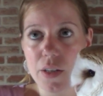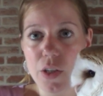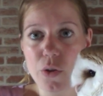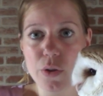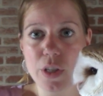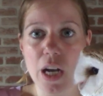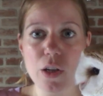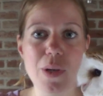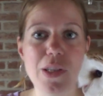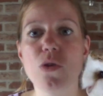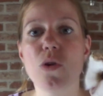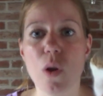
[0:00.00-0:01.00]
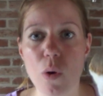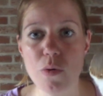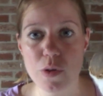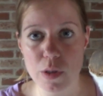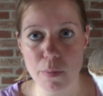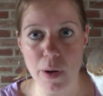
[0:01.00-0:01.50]
you're not going to
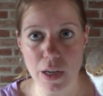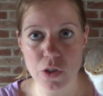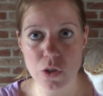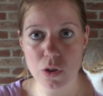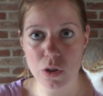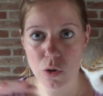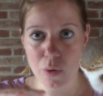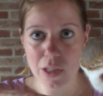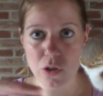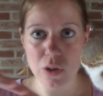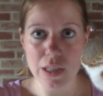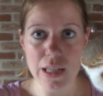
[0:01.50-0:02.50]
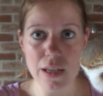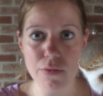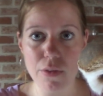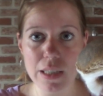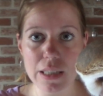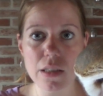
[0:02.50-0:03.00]
close the box, you're going to leave
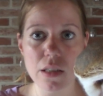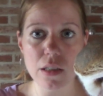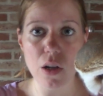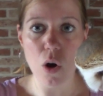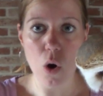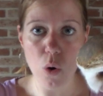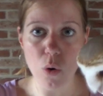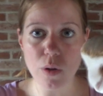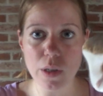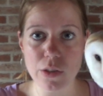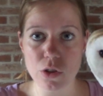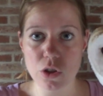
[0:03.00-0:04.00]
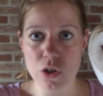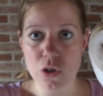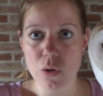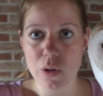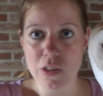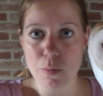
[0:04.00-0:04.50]
a little hole, and you're just
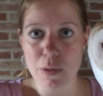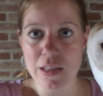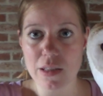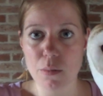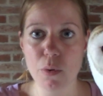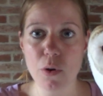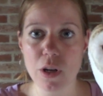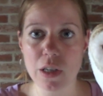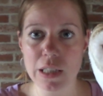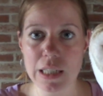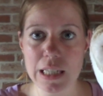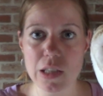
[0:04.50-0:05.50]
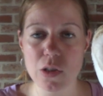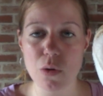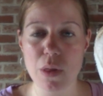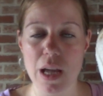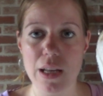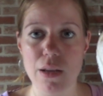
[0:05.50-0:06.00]
going to place a book on the lid so
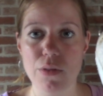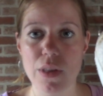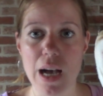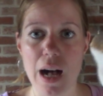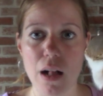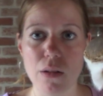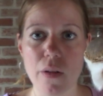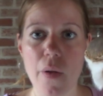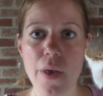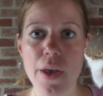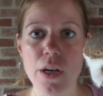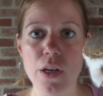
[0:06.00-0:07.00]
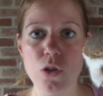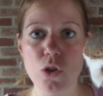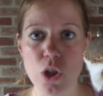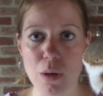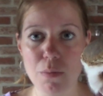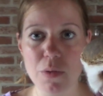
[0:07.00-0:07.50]
that if the owl
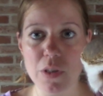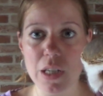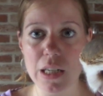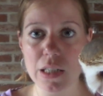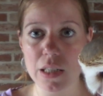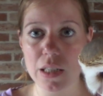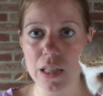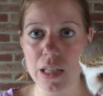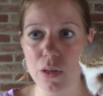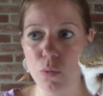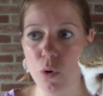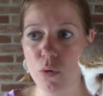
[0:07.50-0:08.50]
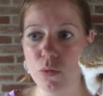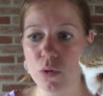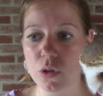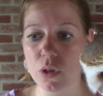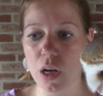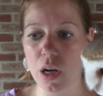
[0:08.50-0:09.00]
jumps, it won't